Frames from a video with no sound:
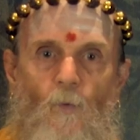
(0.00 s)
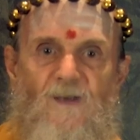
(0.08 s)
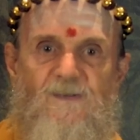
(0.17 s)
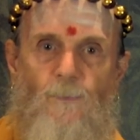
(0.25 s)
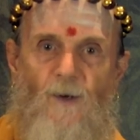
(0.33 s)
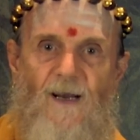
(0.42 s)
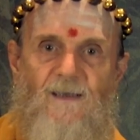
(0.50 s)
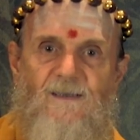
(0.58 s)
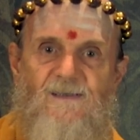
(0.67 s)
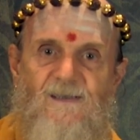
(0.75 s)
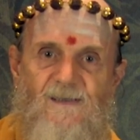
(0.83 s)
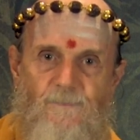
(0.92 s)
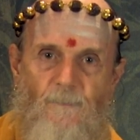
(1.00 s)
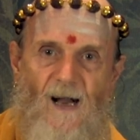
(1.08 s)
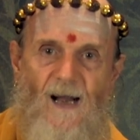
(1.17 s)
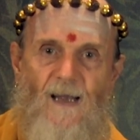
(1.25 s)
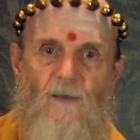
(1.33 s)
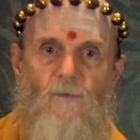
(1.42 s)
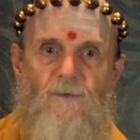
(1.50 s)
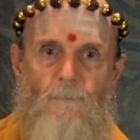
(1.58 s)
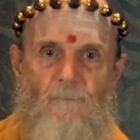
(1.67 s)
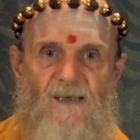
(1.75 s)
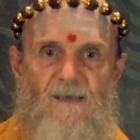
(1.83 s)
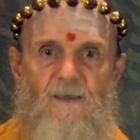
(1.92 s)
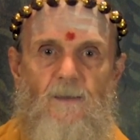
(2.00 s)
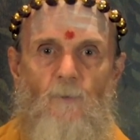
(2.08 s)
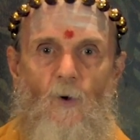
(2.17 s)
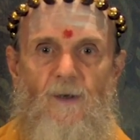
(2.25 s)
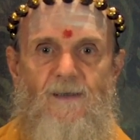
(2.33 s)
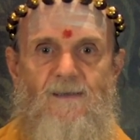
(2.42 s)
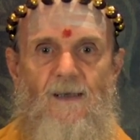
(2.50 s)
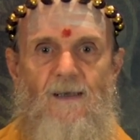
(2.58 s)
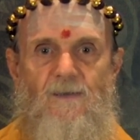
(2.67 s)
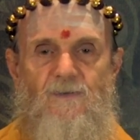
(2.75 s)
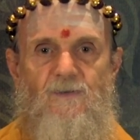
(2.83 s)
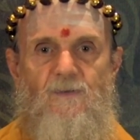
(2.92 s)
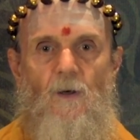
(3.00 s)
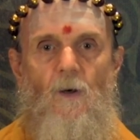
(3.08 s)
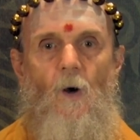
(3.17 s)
one's practice is mild, medium, or intense